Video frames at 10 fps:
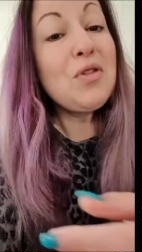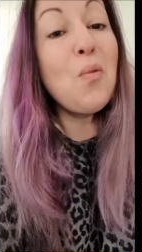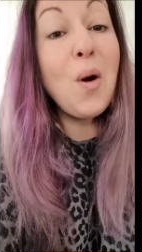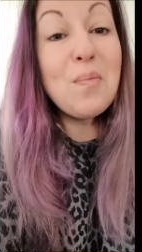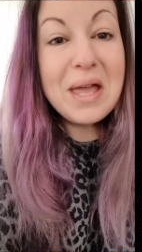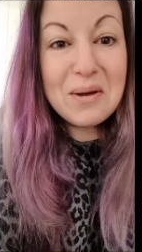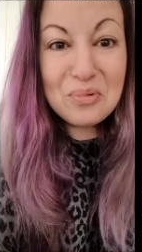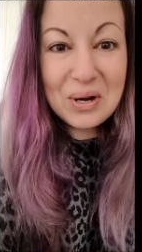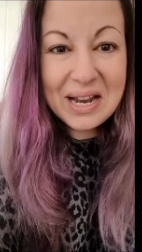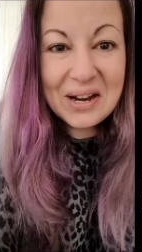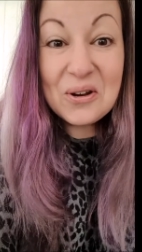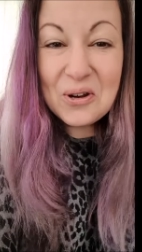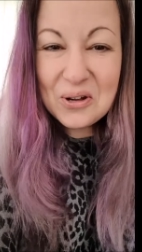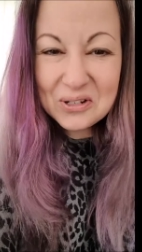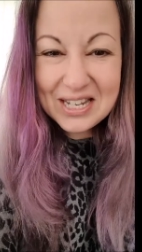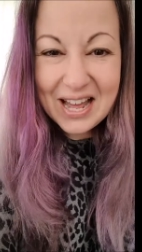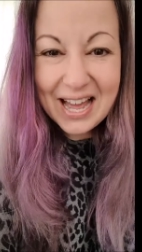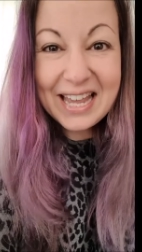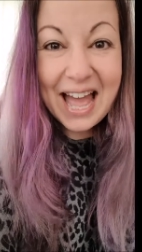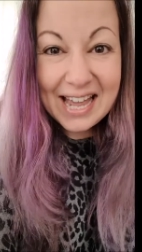what being brilliant looks
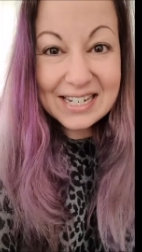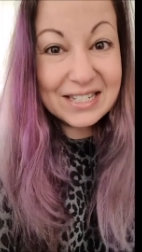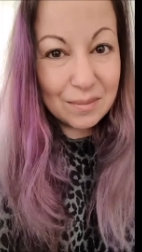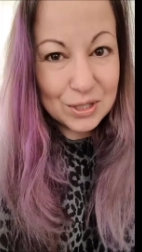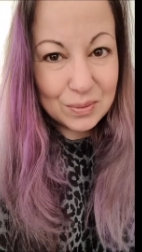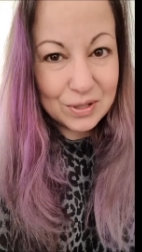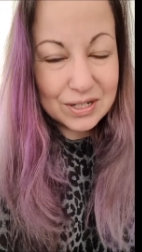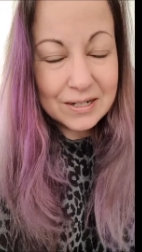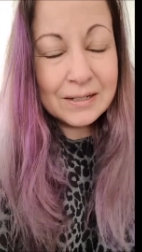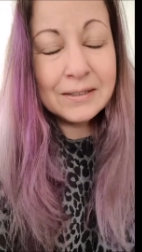like at Summerswood.